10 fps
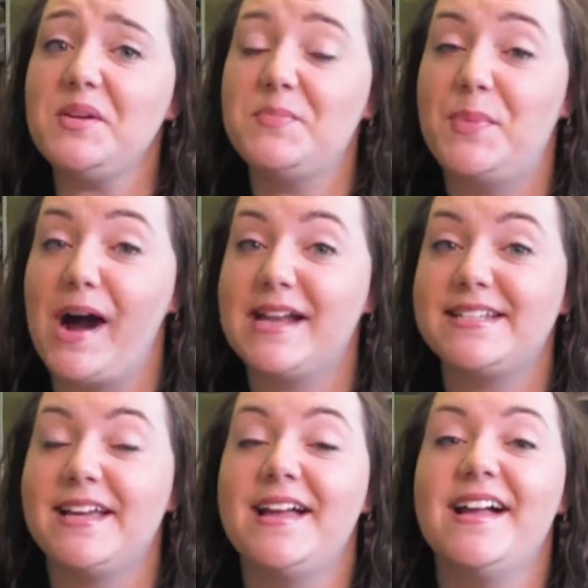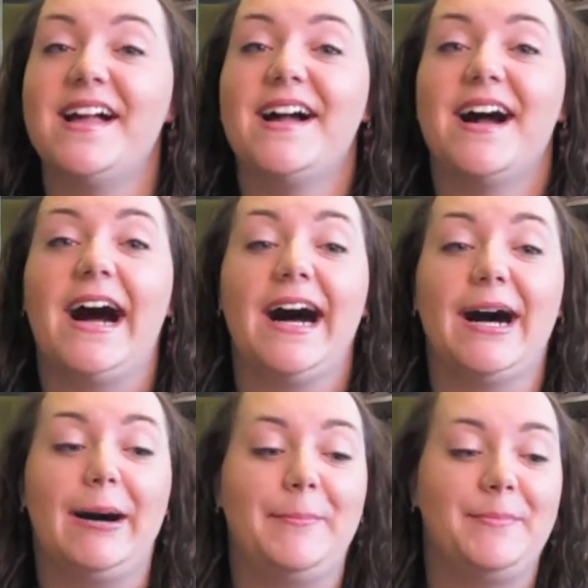but
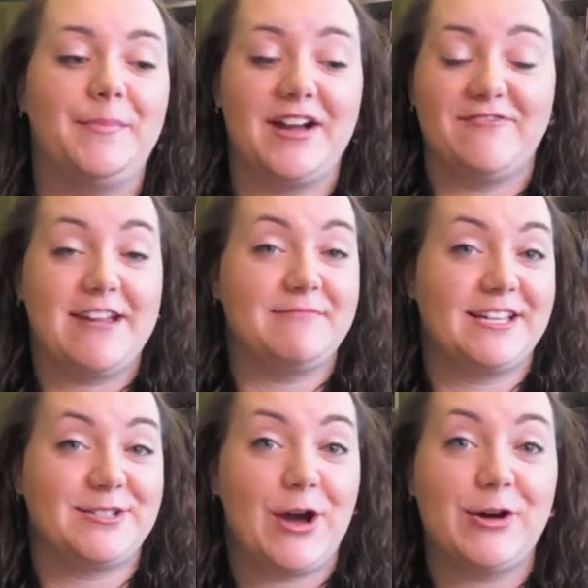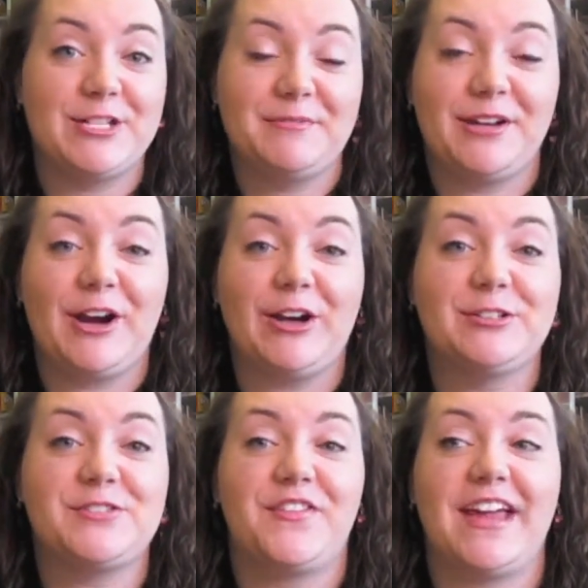my family has always been
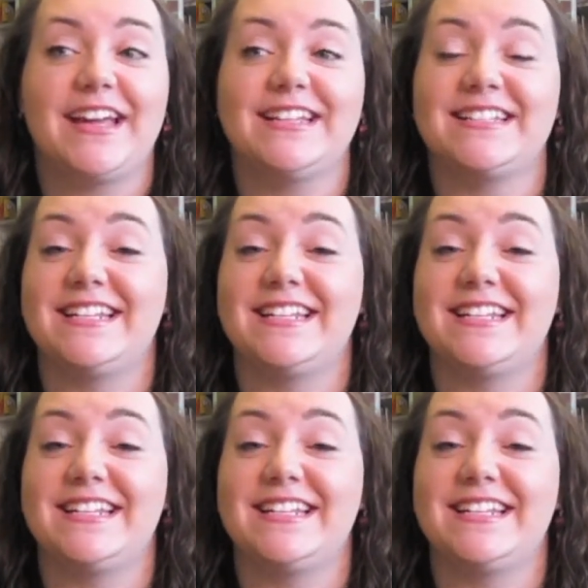Cardinals fans,